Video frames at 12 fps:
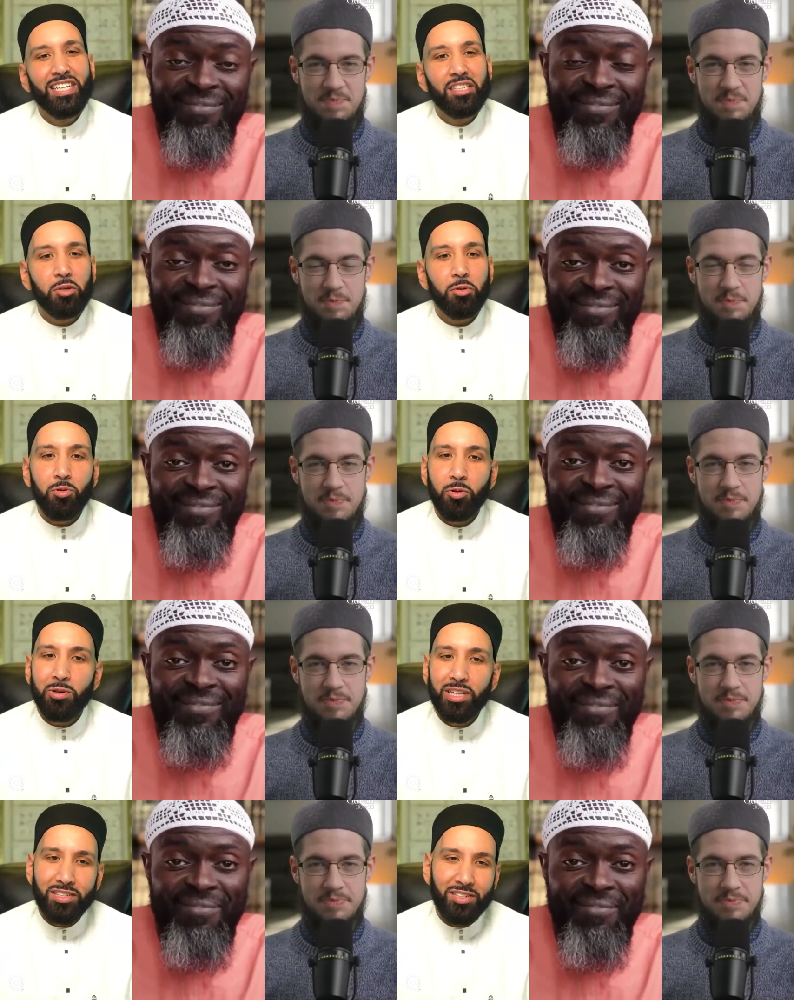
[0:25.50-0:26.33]
Speaker 1: So
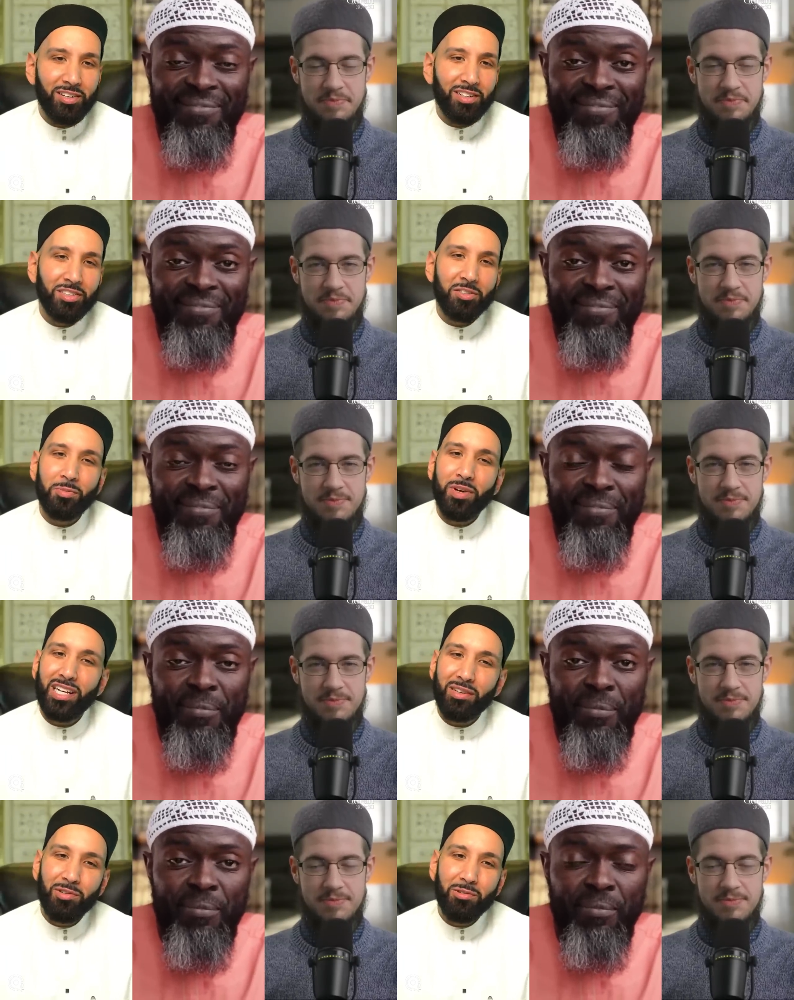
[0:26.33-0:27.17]
before we get started, to
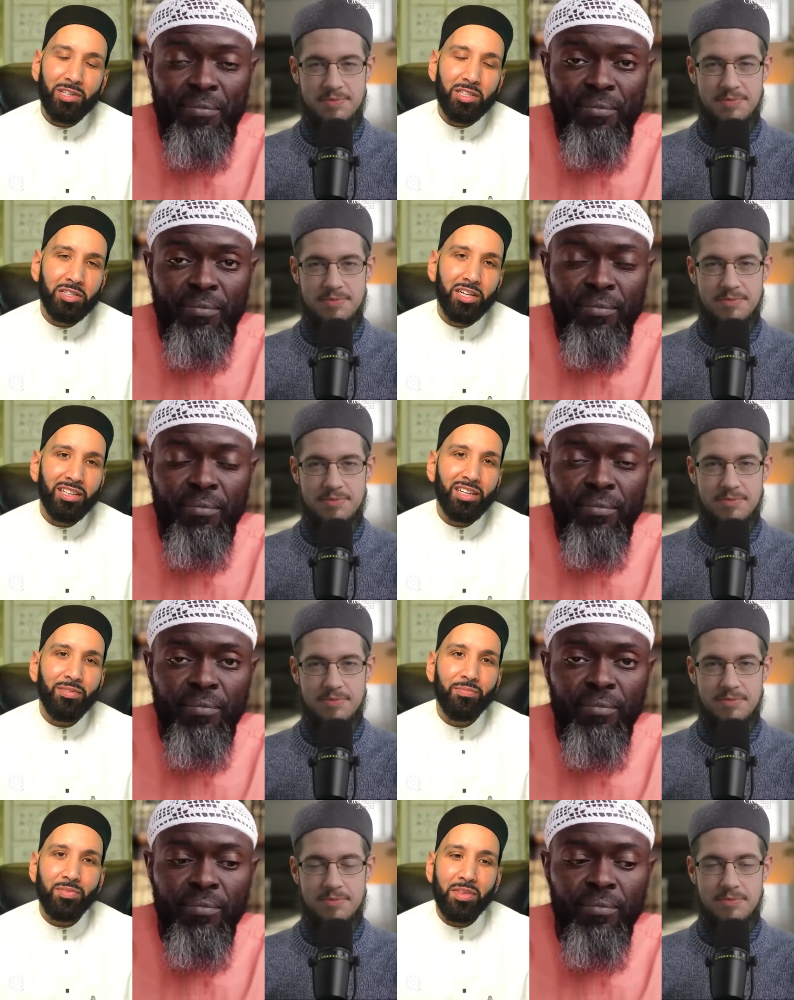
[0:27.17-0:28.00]
remind everyone,
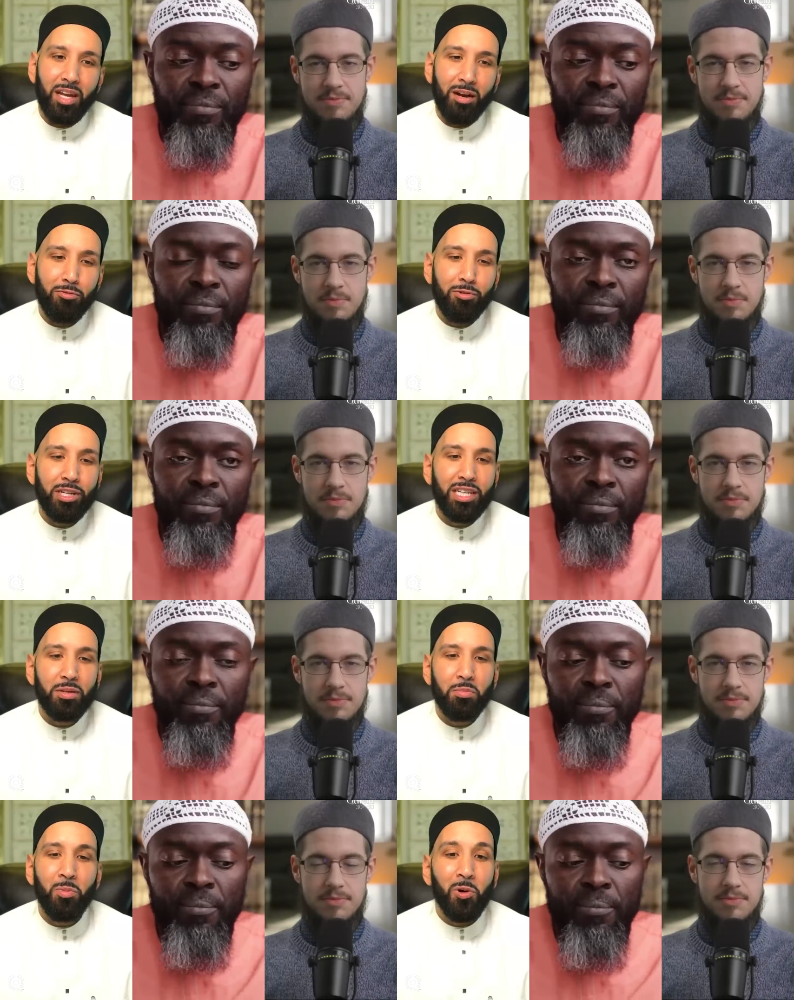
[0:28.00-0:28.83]
inshallah,
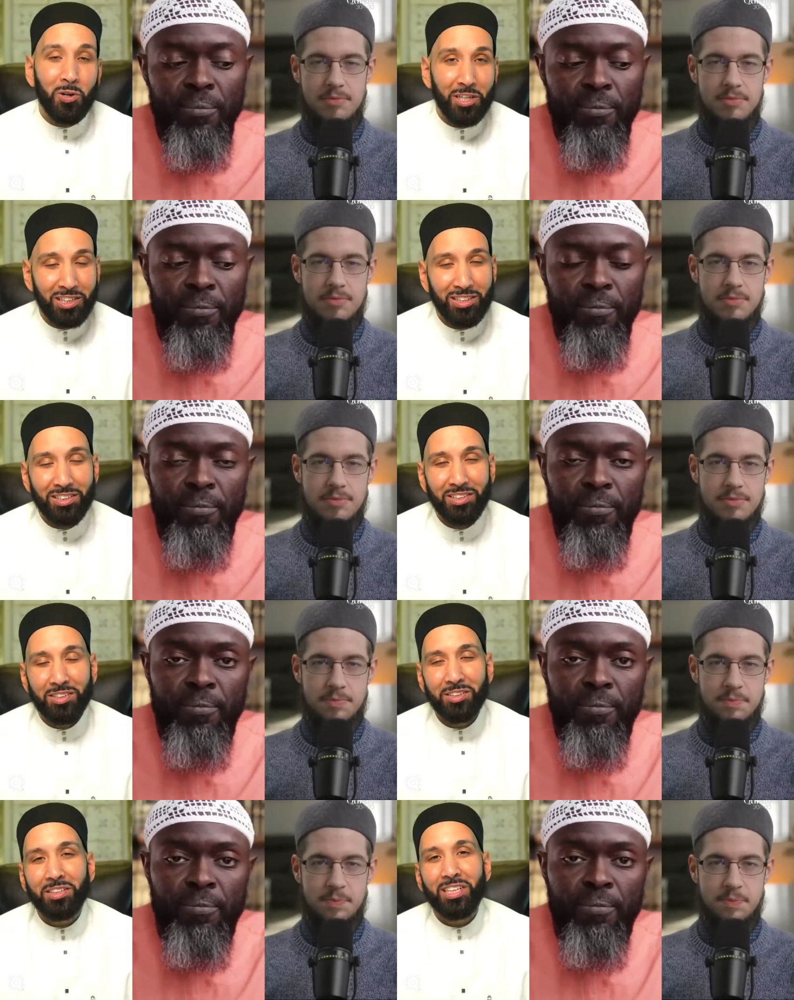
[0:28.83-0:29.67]
every morning.
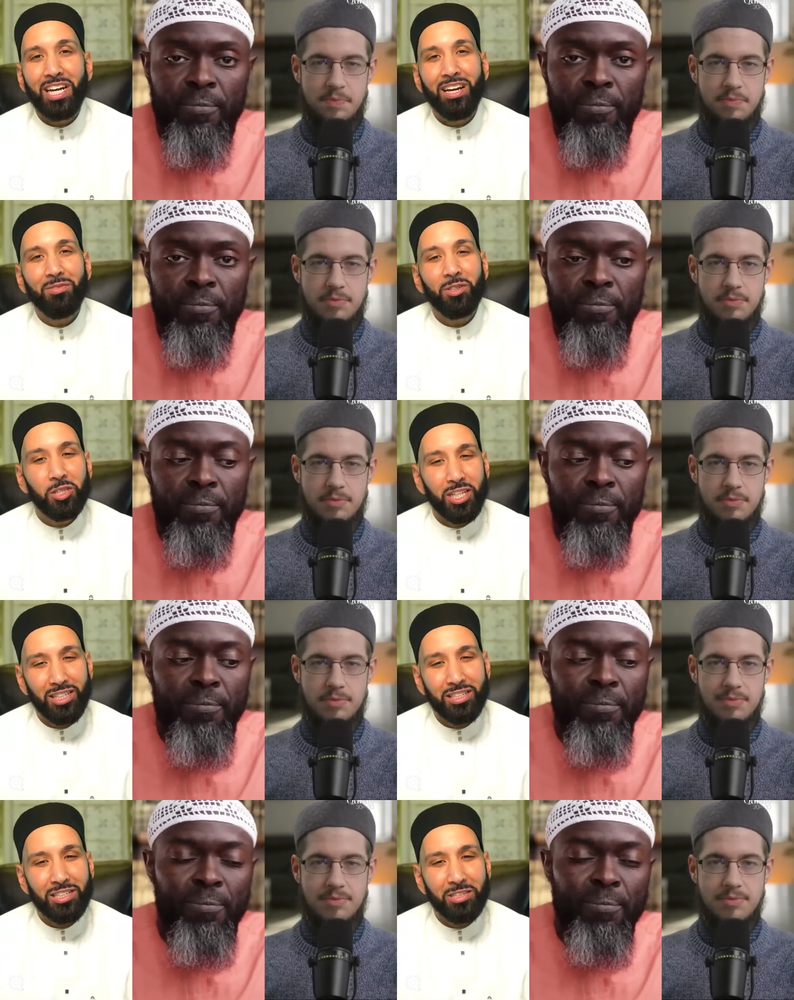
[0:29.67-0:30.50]
You're going to have your
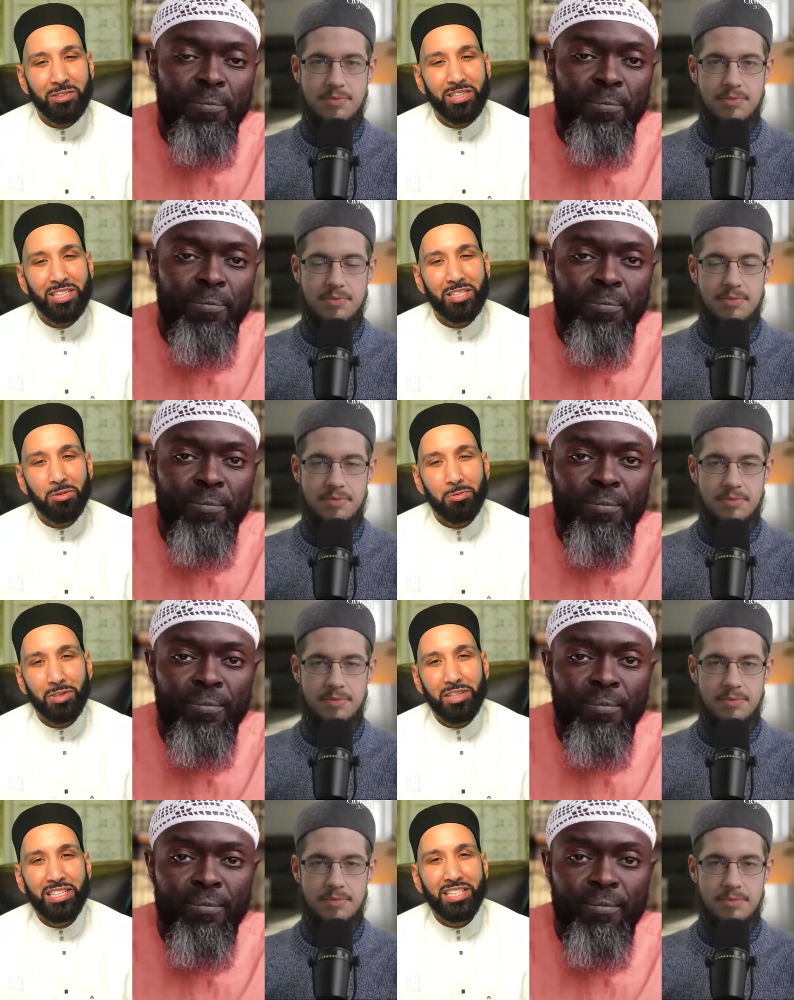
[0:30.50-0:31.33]
Jannah series
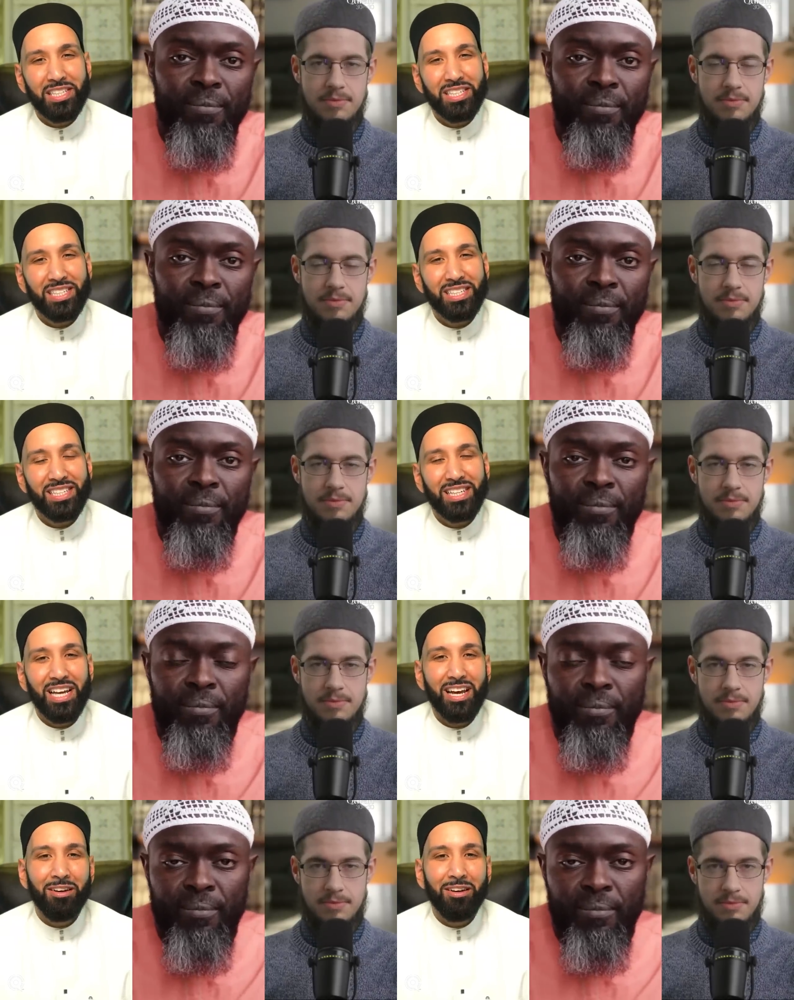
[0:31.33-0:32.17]
release
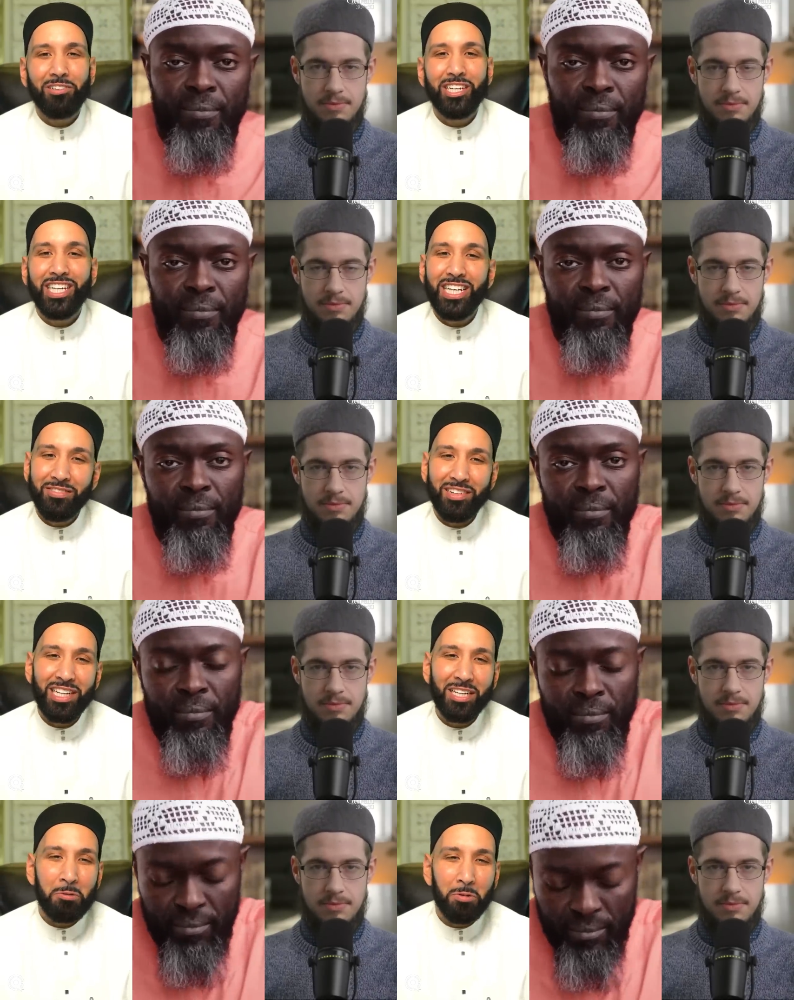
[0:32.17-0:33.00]
every
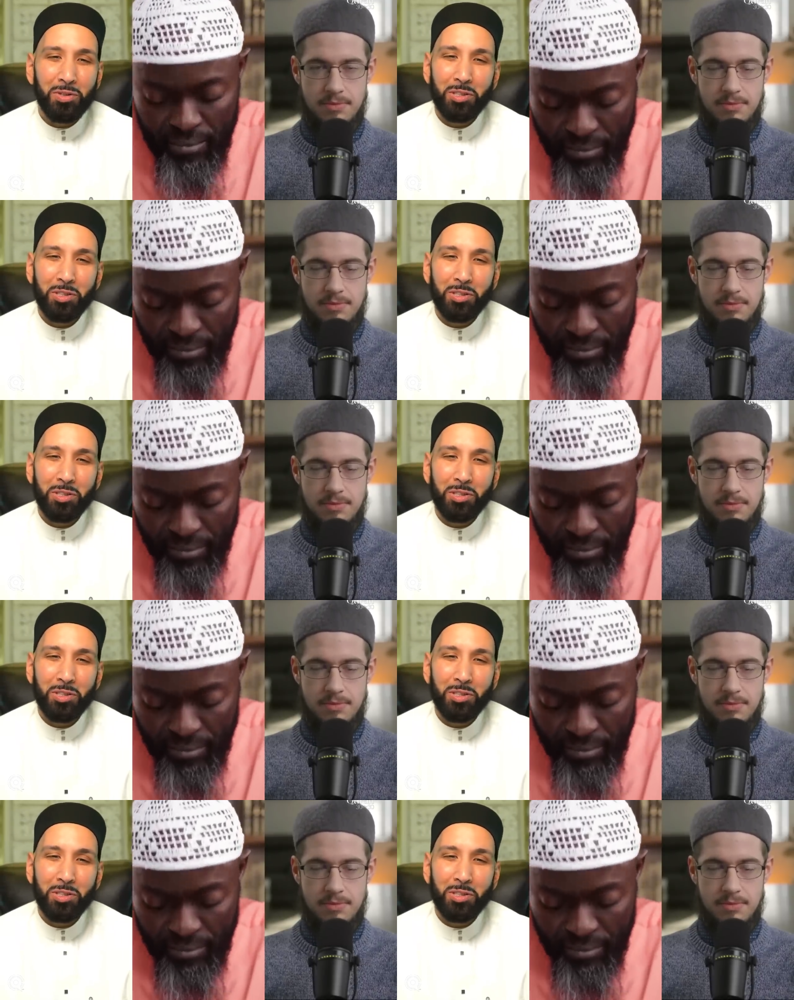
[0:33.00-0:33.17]
evening. We'll be